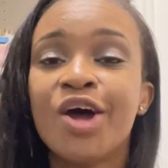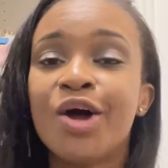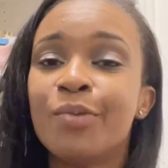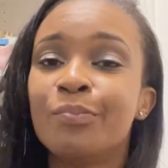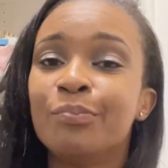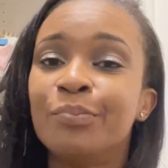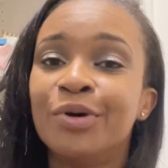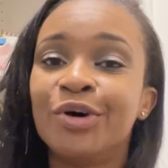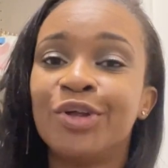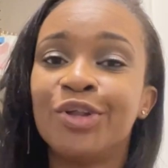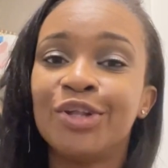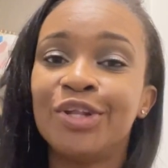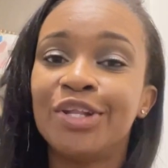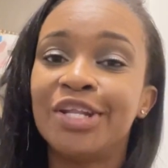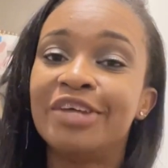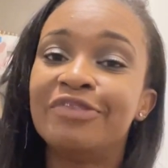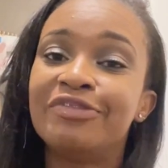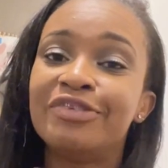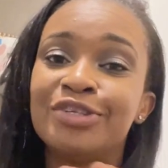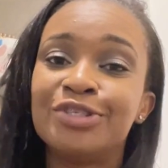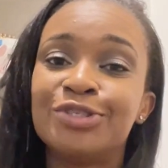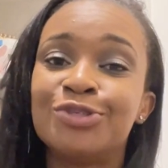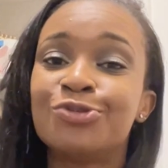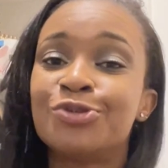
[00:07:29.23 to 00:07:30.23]
but live
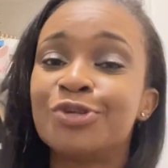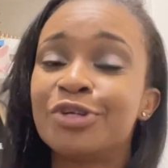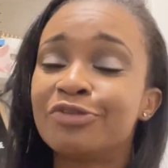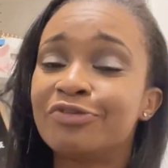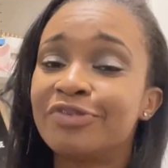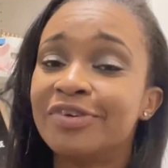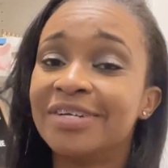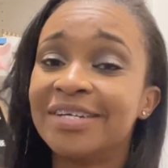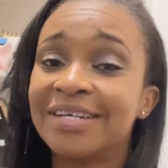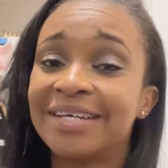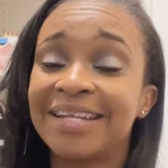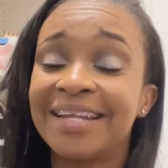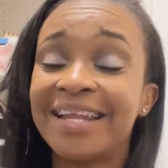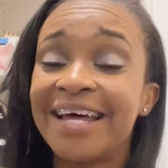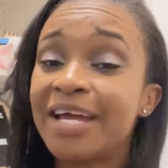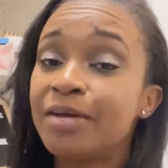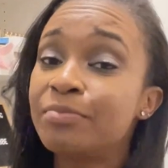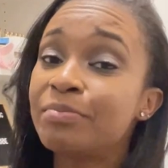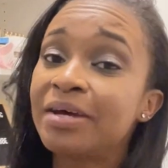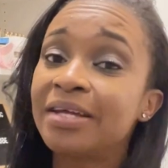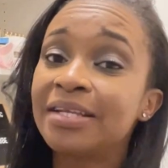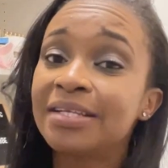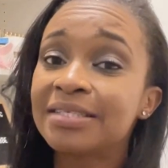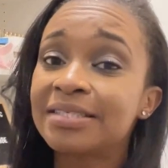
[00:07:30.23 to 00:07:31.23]
in 2 different
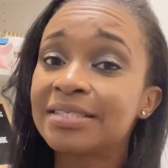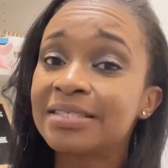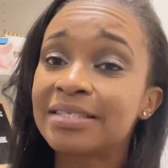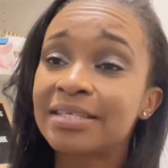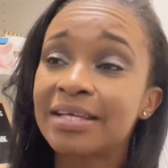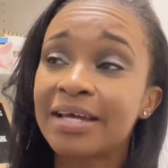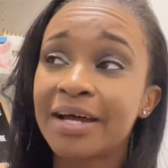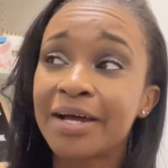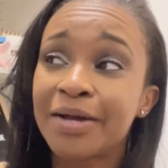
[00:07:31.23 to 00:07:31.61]
climate